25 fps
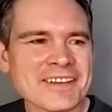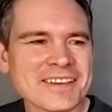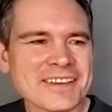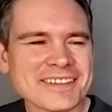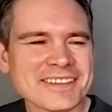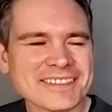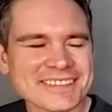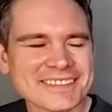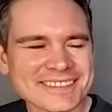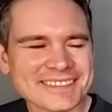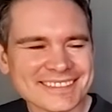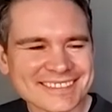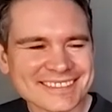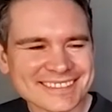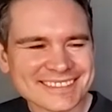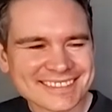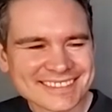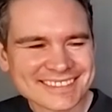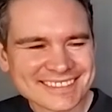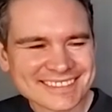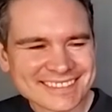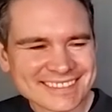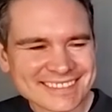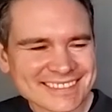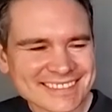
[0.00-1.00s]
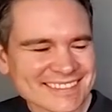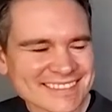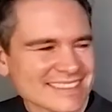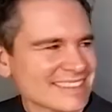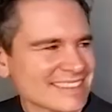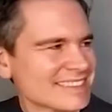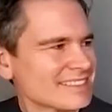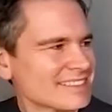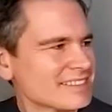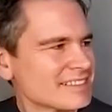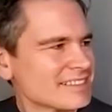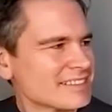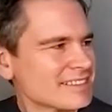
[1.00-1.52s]

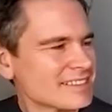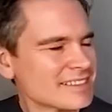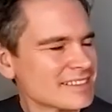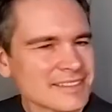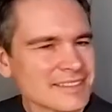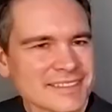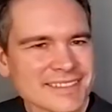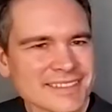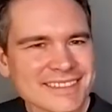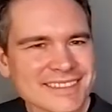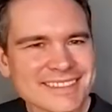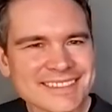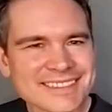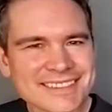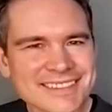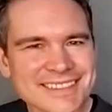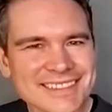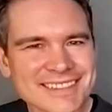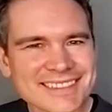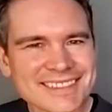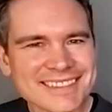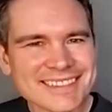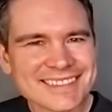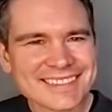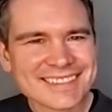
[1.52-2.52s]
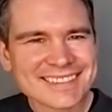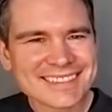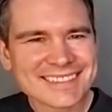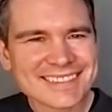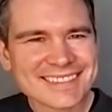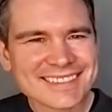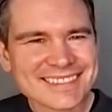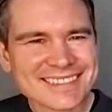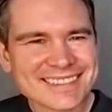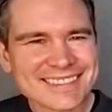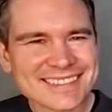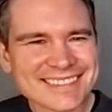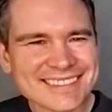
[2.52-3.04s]

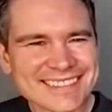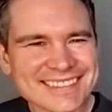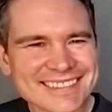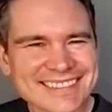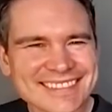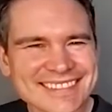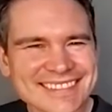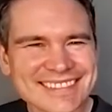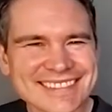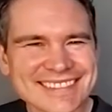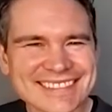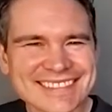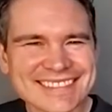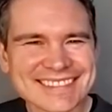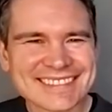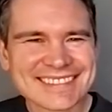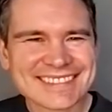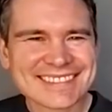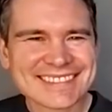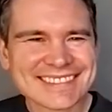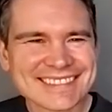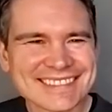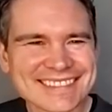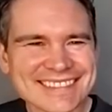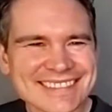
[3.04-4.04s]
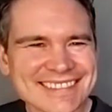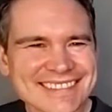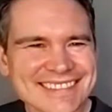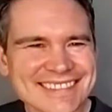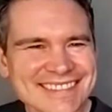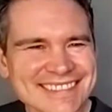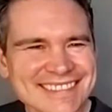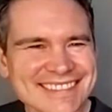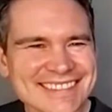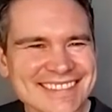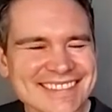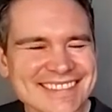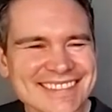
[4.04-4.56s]

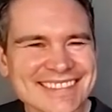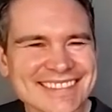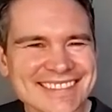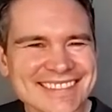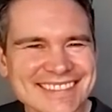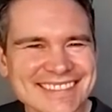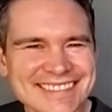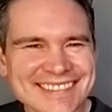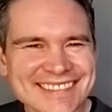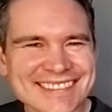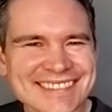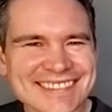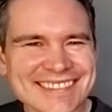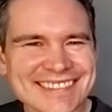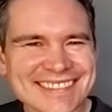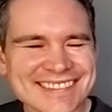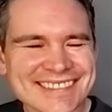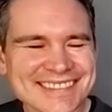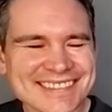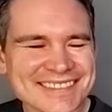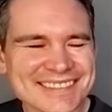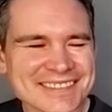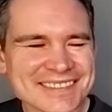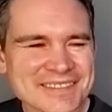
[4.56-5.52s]
(not speaking)